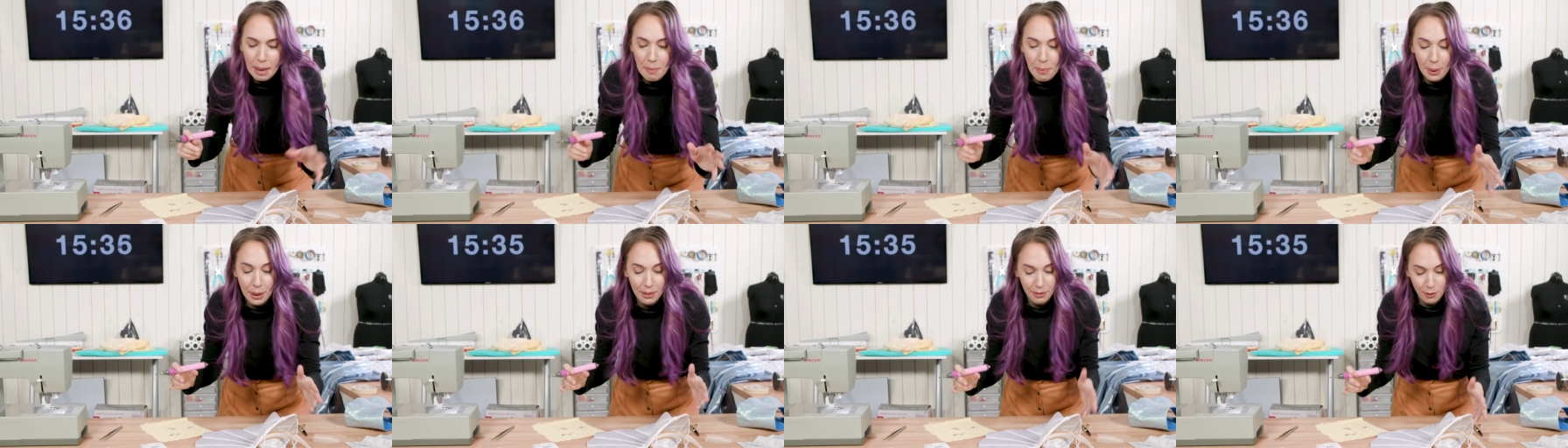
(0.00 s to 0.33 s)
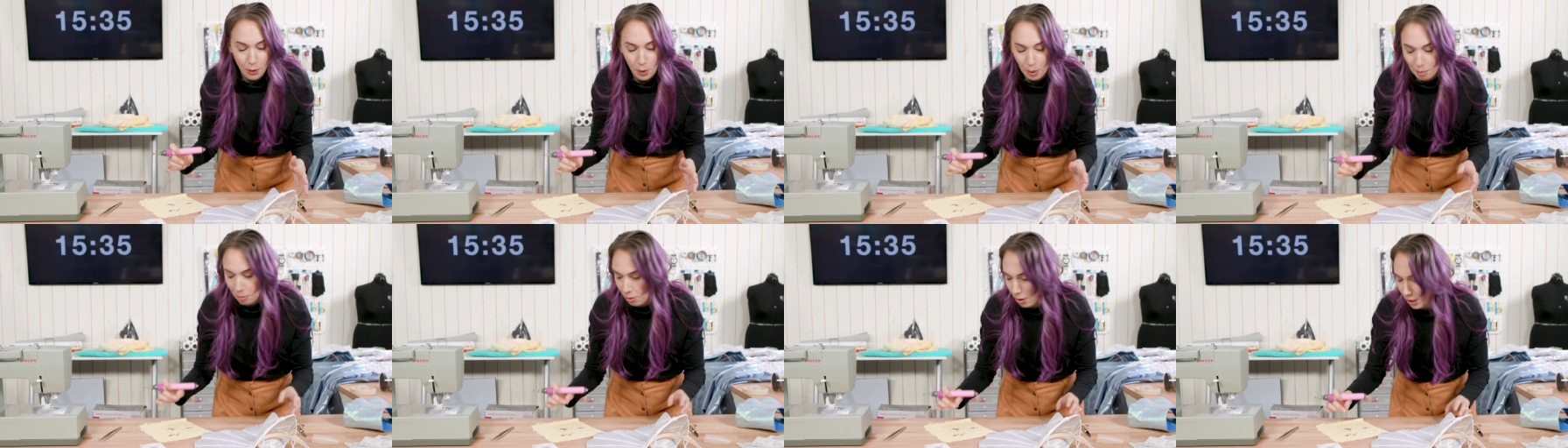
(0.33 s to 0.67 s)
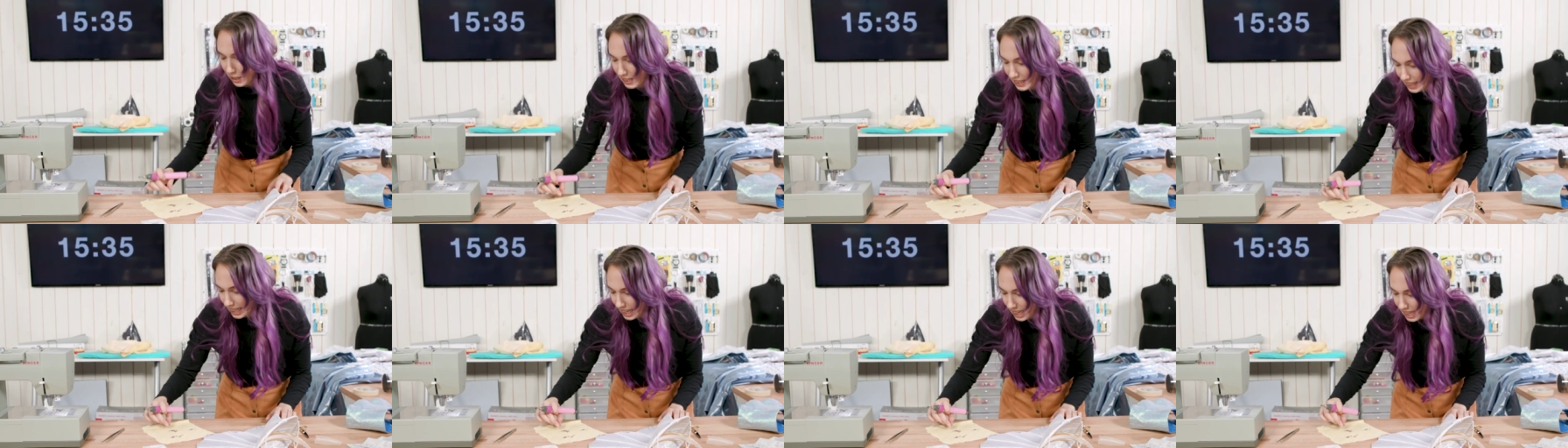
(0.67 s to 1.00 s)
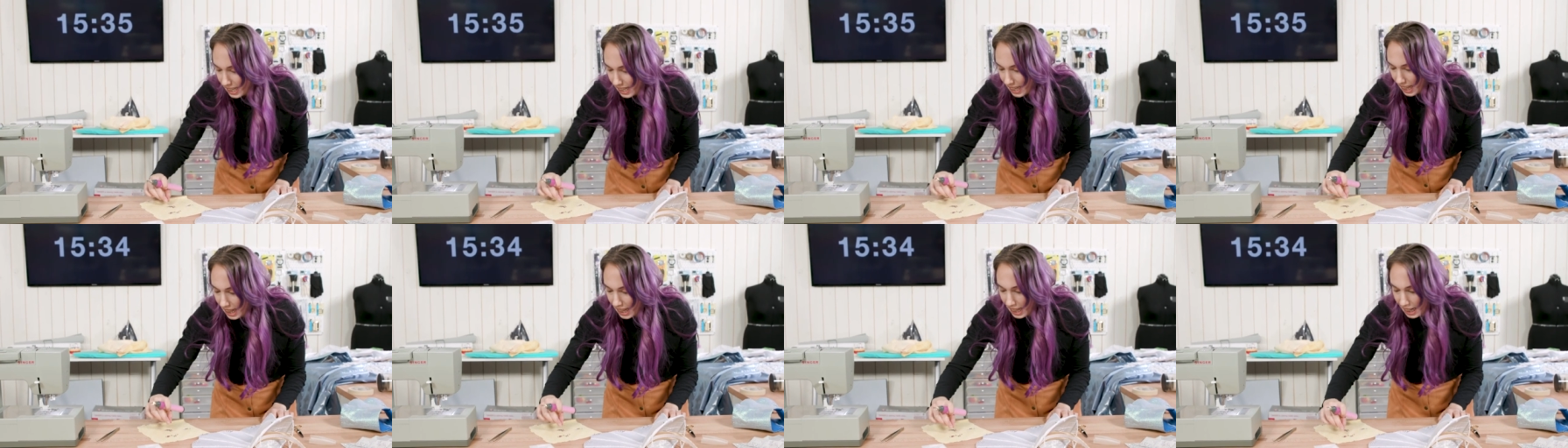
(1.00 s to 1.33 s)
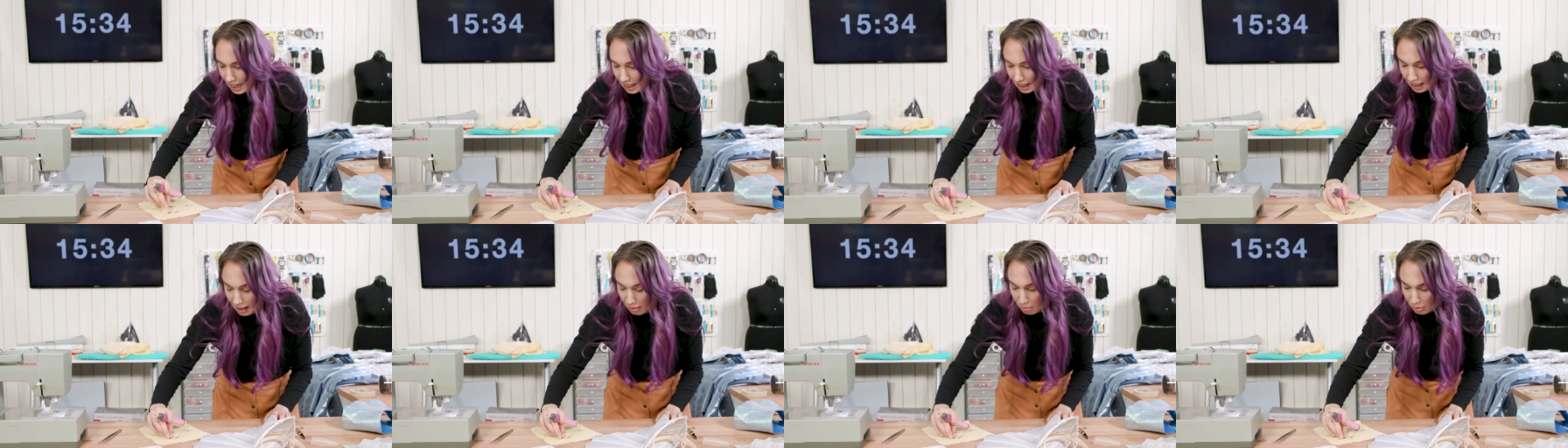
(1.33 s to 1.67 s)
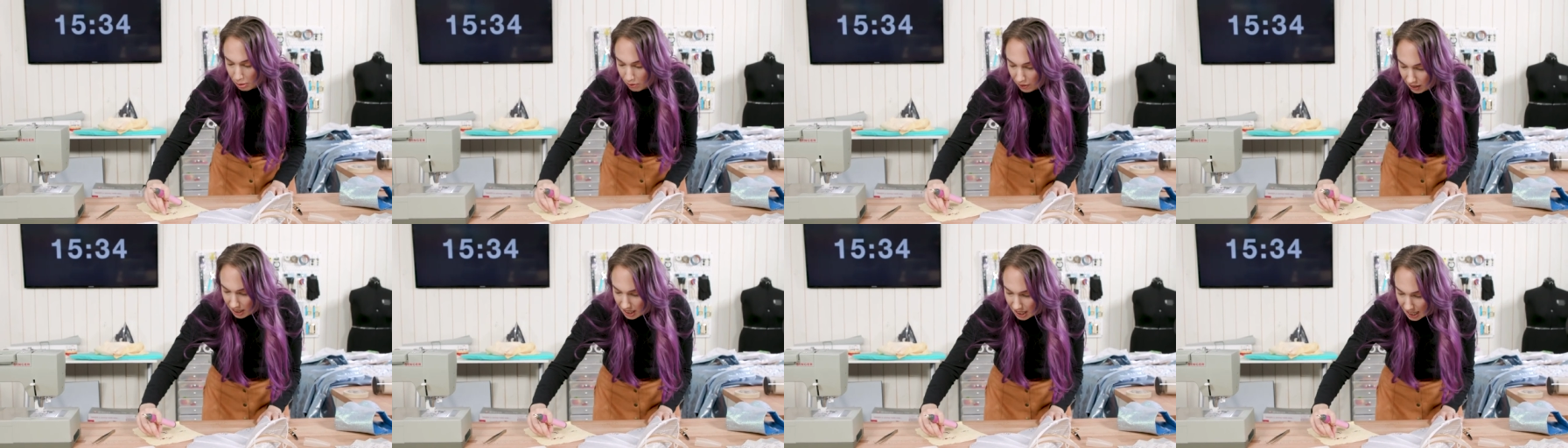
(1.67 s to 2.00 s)
can put four more on this and then I can
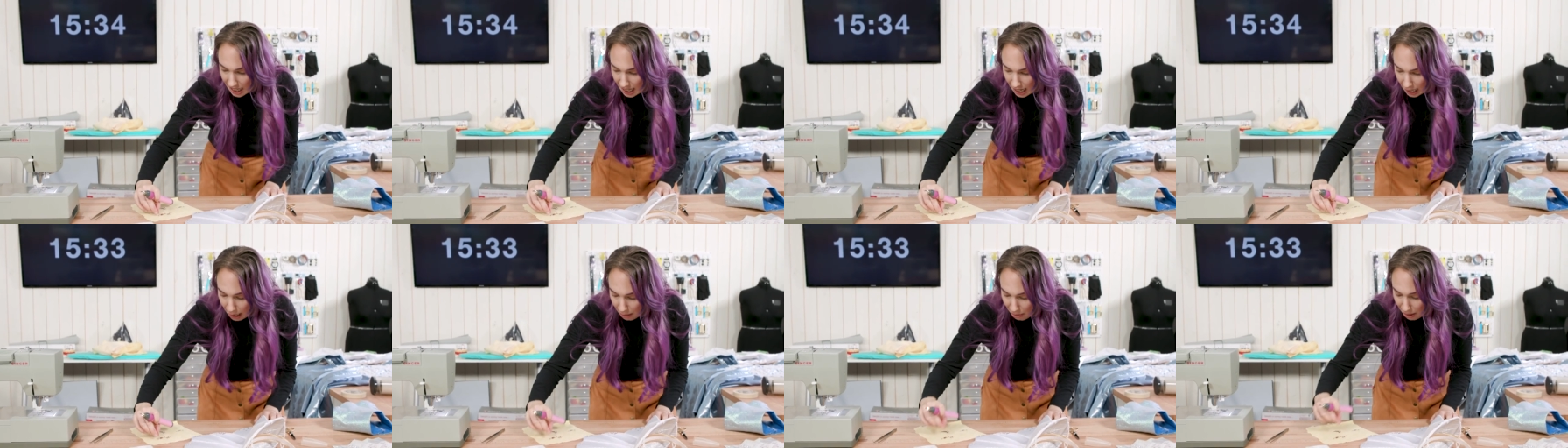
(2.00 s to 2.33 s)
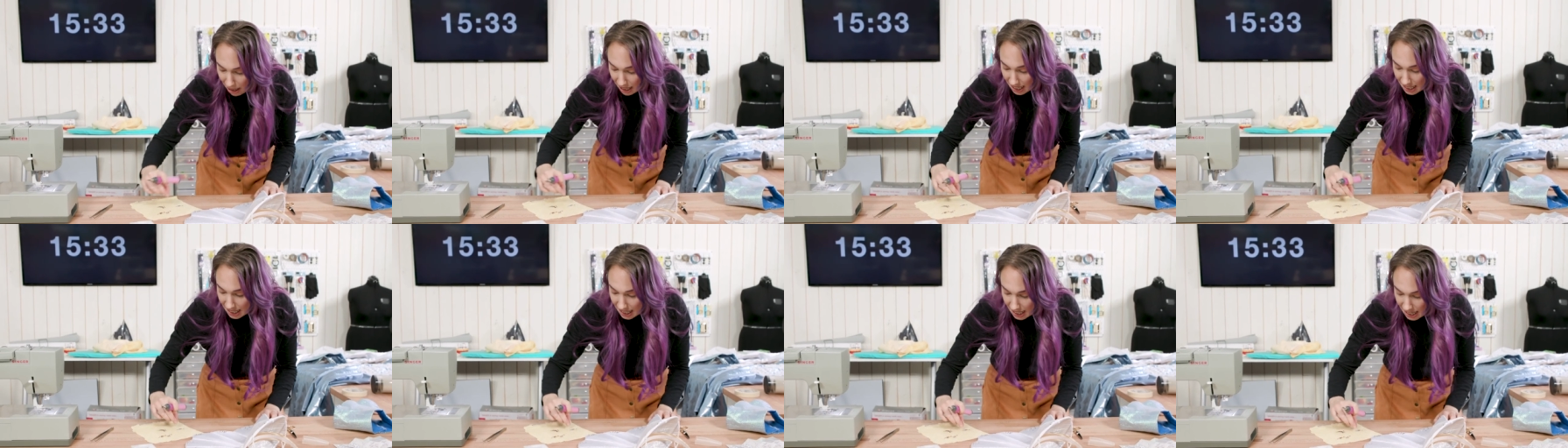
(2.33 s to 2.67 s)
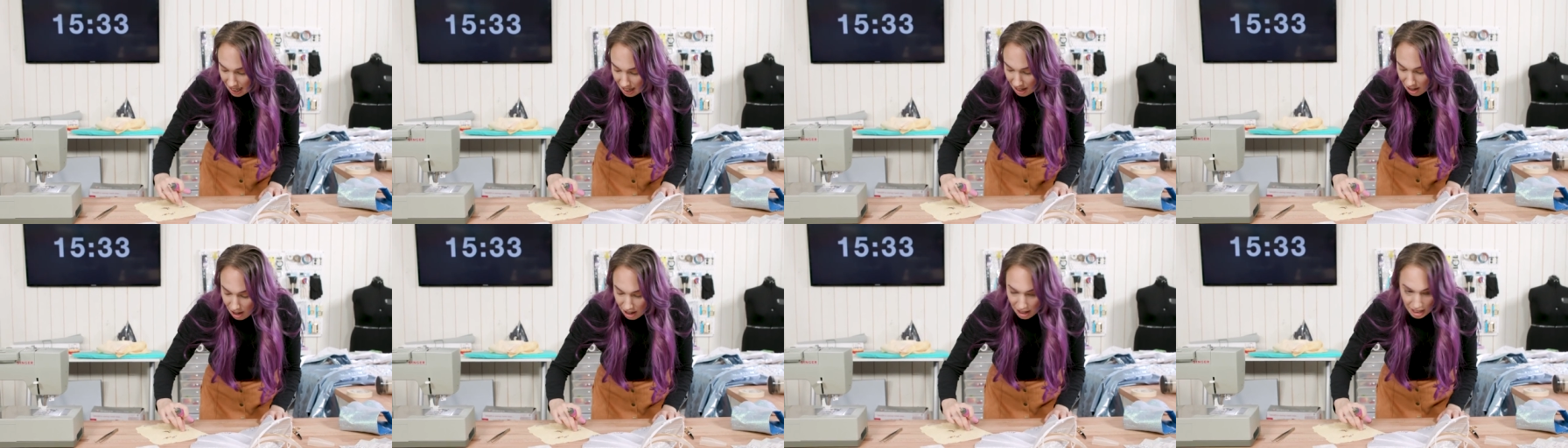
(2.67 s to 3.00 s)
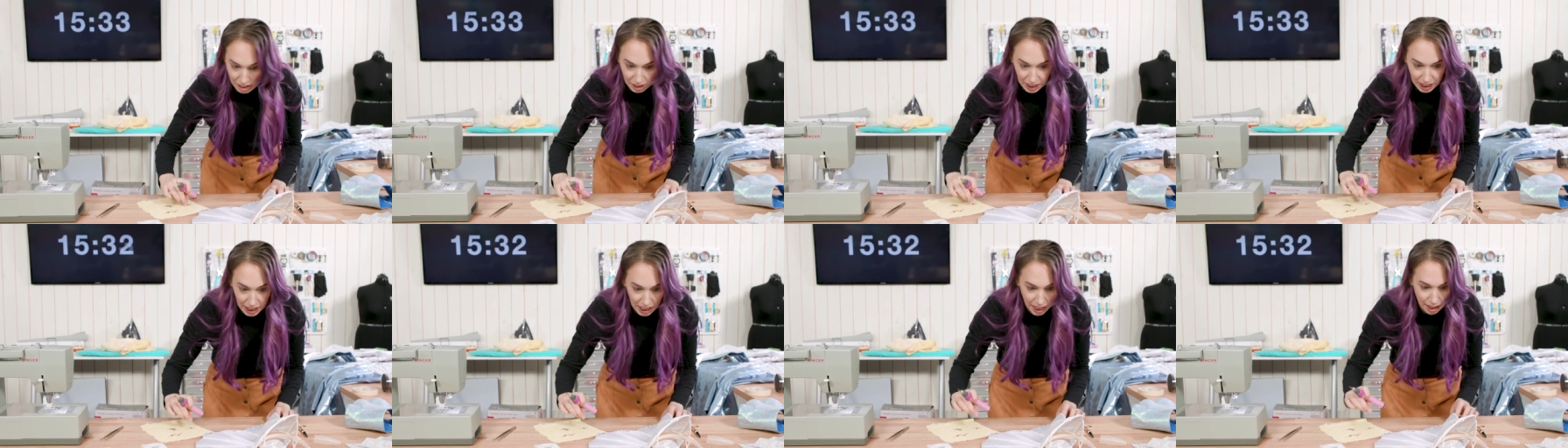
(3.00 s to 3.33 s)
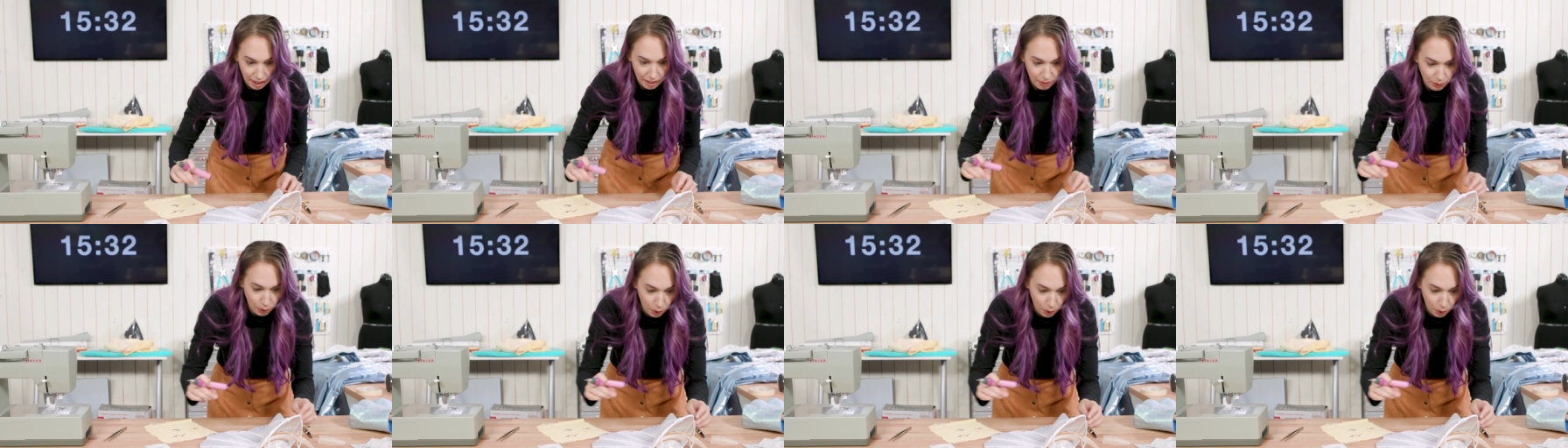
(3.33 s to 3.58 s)
move on four to the next more. piece.